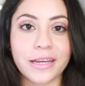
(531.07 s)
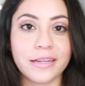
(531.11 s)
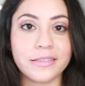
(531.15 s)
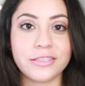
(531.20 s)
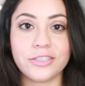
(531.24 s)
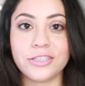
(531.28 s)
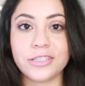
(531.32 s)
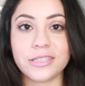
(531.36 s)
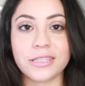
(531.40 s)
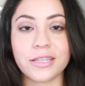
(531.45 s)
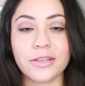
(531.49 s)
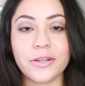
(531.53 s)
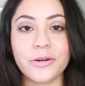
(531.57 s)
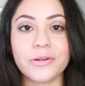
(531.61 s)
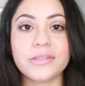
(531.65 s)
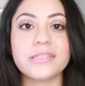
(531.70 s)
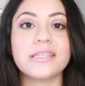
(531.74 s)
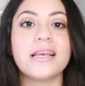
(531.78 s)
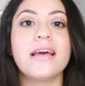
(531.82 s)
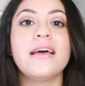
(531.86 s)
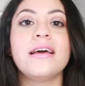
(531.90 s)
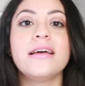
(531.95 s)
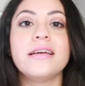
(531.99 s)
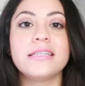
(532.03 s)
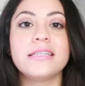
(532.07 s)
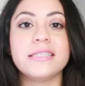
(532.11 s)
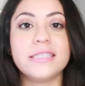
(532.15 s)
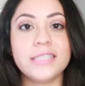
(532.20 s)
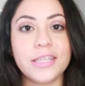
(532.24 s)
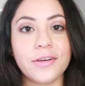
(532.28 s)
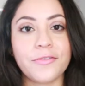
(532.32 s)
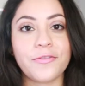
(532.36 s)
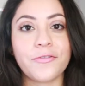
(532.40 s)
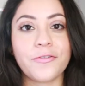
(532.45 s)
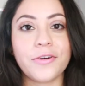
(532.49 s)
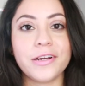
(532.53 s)
It just looks
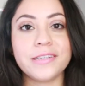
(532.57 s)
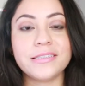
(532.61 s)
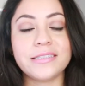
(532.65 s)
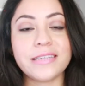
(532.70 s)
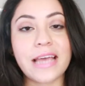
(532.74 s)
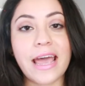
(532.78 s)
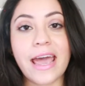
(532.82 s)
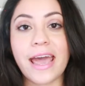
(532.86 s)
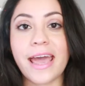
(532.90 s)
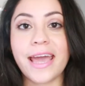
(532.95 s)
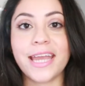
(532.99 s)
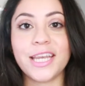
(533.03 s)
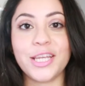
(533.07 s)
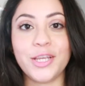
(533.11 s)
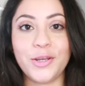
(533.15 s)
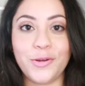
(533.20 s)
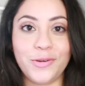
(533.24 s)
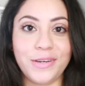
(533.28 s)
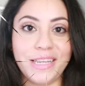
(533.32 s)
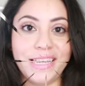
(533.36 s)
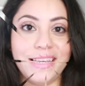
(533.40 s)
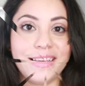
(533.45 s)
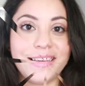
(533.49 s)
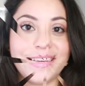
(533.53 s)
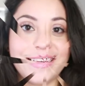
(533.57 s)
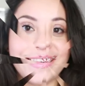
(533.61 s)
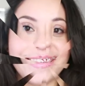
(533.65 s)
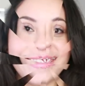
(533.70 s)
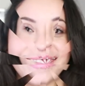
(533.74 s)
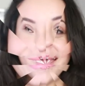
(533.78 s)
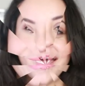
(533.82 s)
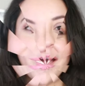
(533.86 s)
different and unique.